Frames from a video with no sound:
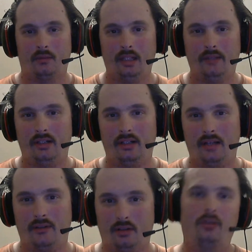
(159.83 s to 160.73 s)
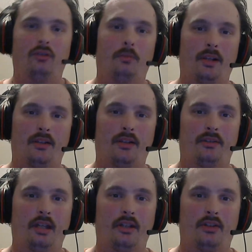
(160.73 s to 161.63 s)
will even have an encore
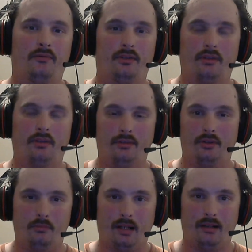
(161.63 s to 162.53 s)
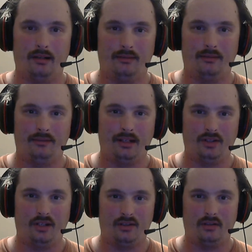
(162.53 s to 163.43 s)
presentation for those who might not have had a
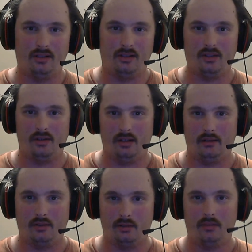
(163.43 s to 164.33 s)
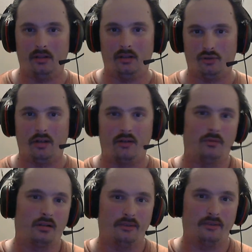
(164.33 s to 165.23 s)
chance to listen yet. So I'm going to try to
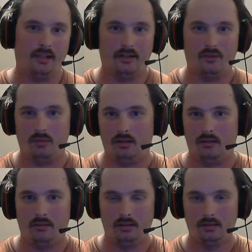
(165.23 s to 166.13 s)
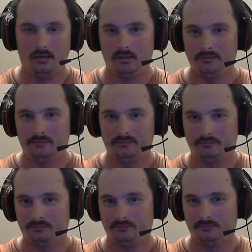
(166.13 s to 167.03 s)
work on that as well.
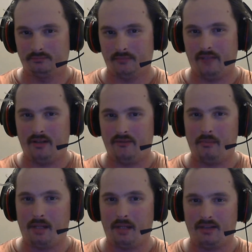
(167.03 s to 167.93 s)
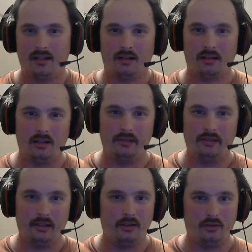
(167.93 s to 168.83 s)
Even if I'm not technically on
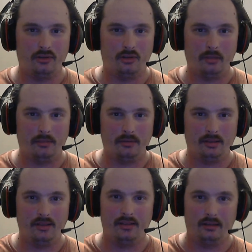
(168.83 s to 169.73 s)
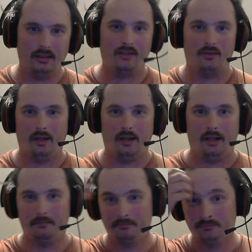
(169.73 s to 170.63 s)
the air, you'll still be able to listen, and that's
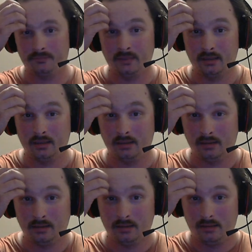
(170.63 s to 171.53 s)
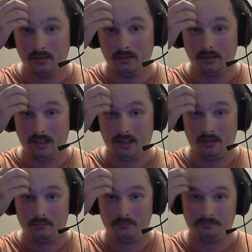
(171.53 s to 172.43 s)
great.
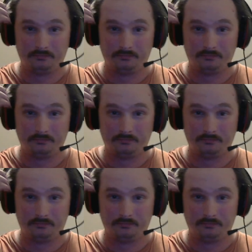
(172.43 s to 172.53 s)
Now,